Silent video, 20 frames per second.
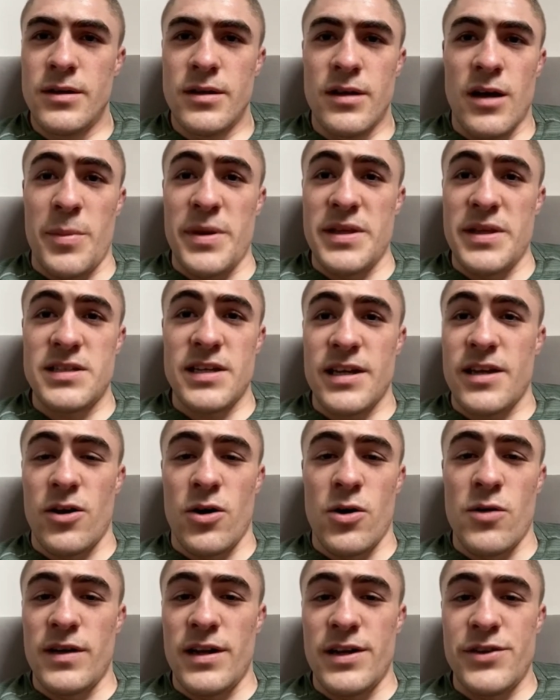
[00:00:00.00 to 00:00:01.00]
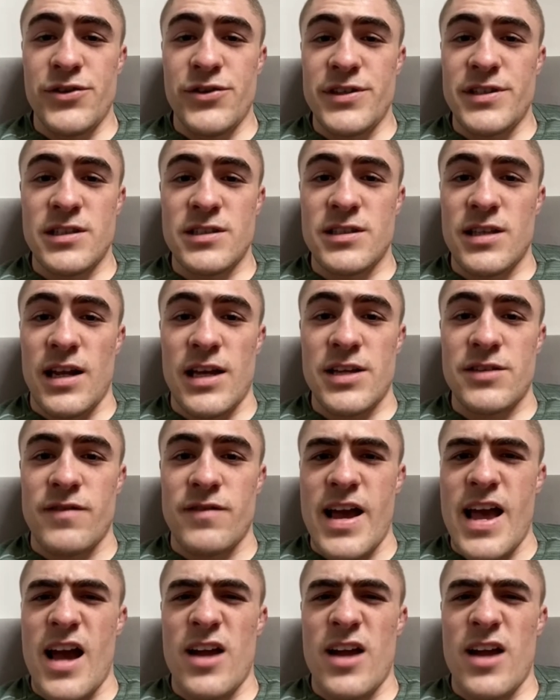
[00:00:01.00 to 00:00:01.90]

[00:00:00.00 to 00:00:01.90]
I've been taking over literally since the last fight.